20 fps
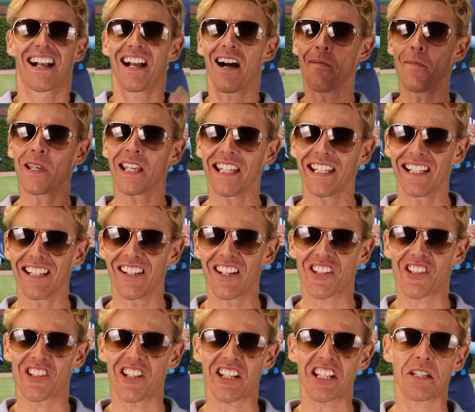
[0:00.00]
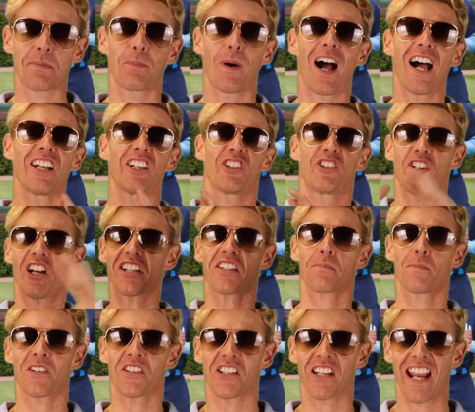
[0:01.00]
coming in the 6th spot and just
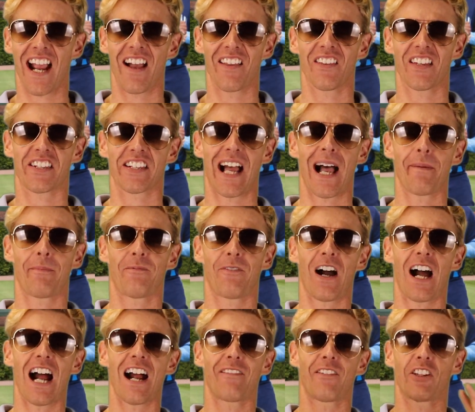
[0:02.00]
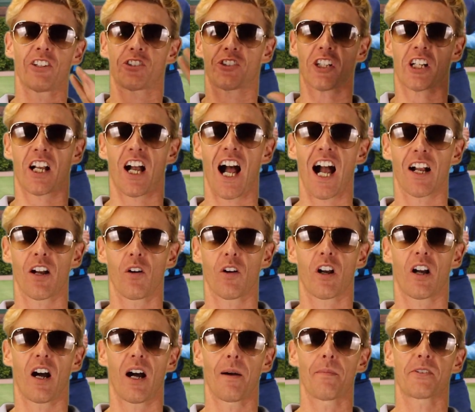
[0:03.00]
missing out in the top 5 of the Chicago
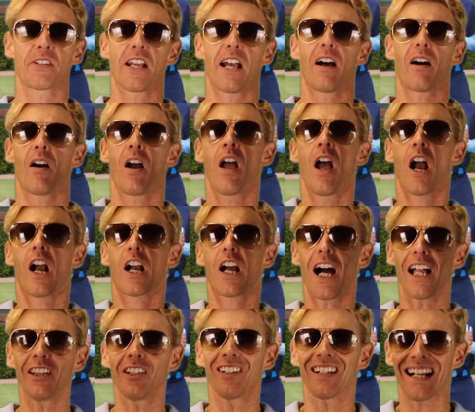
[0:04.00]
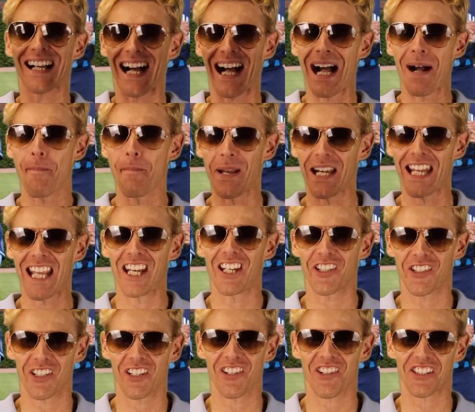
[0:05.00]
Cubs. Now, color
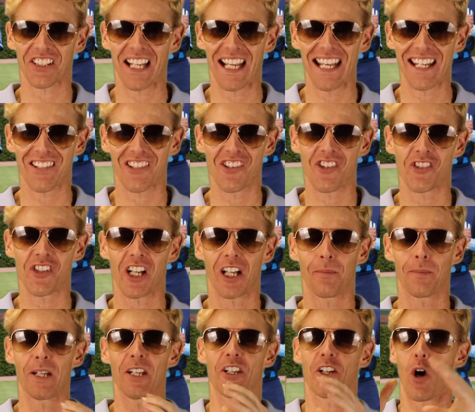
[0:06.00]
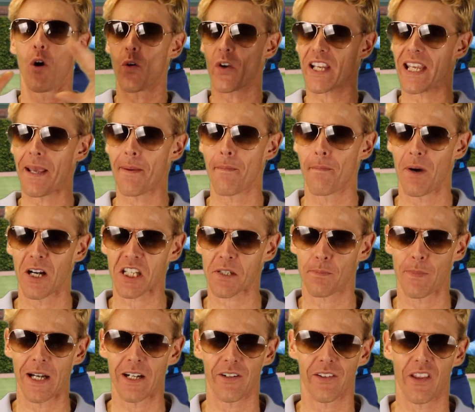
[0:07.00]
combinations, ladies and gentlemen, don't get
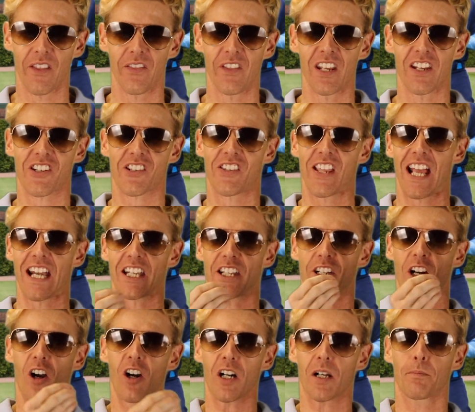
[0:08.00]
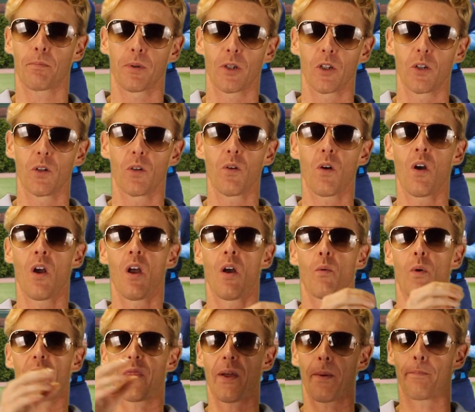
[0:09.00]
much better than this. That dark blue
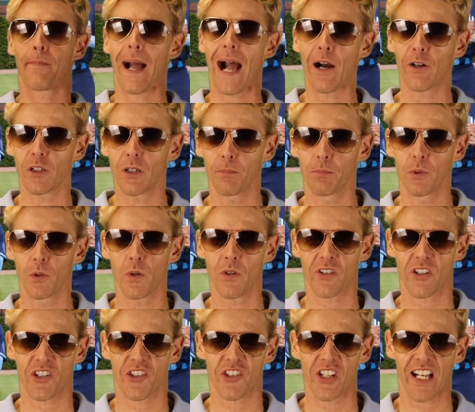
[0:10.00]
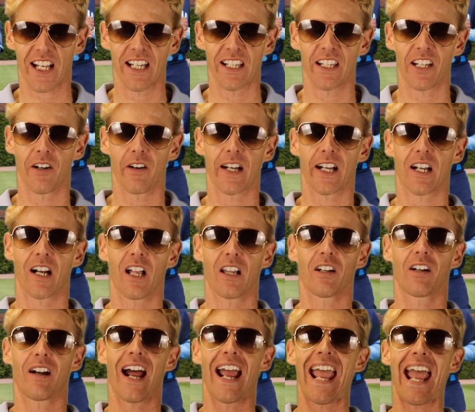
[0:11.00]
with the powder blue as a secondary
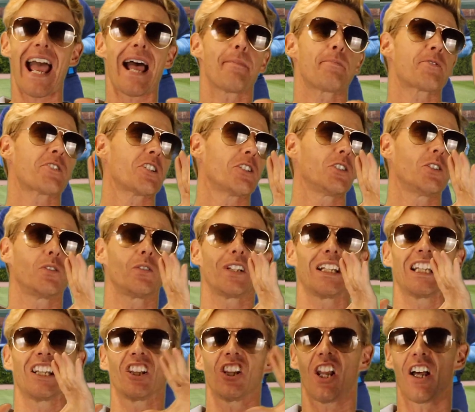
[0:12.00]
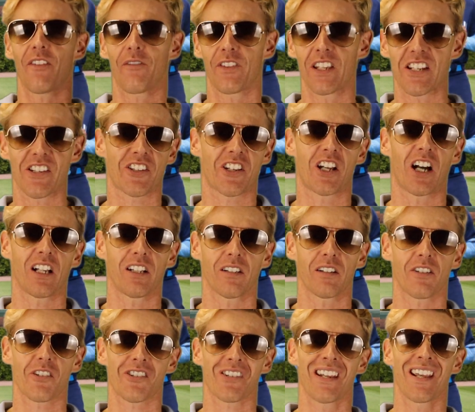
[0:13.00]
color. I absolutely love these
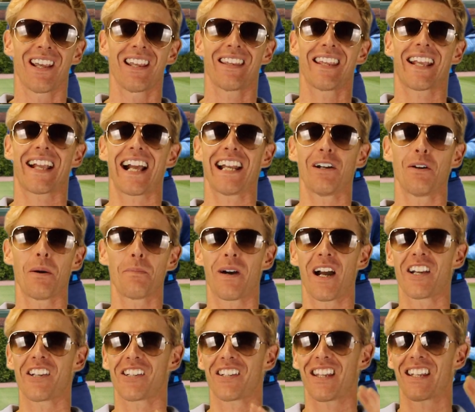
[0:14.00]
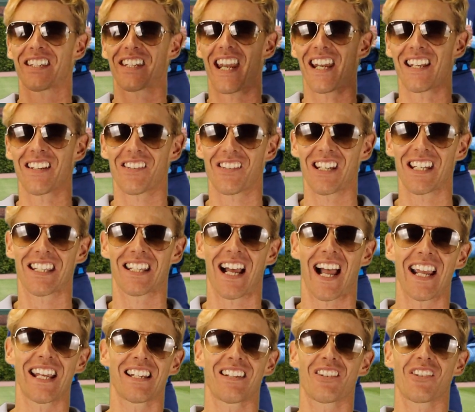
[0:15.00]
colors. They kind of remind you of the Tennessee
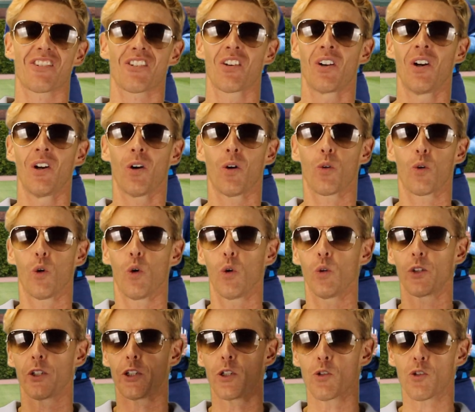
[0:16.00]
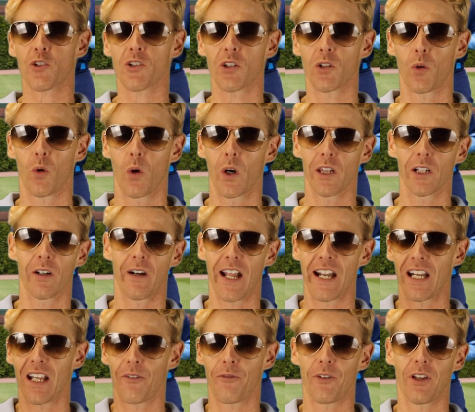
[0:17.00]
Titans or old Houston Oilers
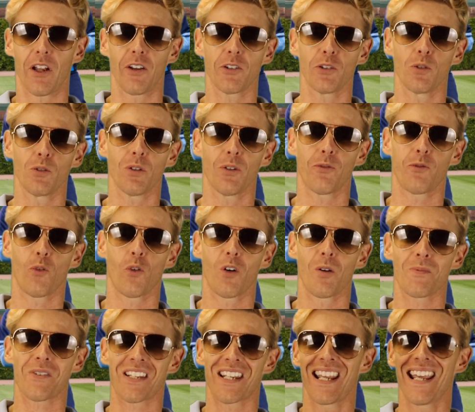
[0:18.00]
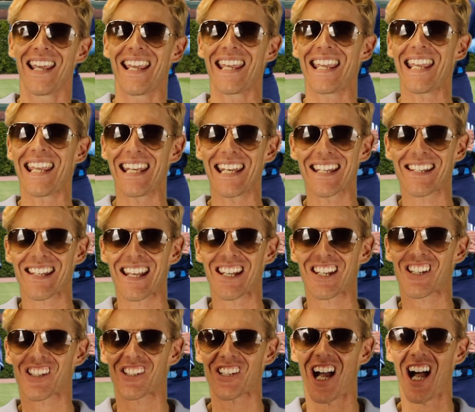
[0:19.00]
NFL uniforms. It is a
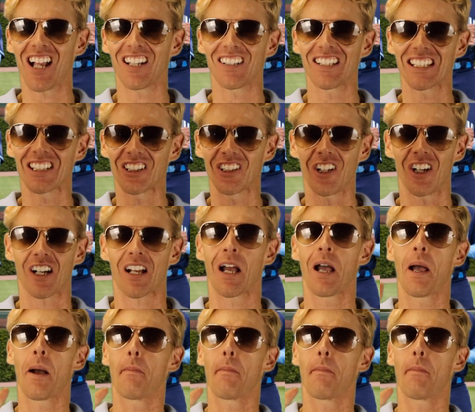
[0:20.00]
solid look.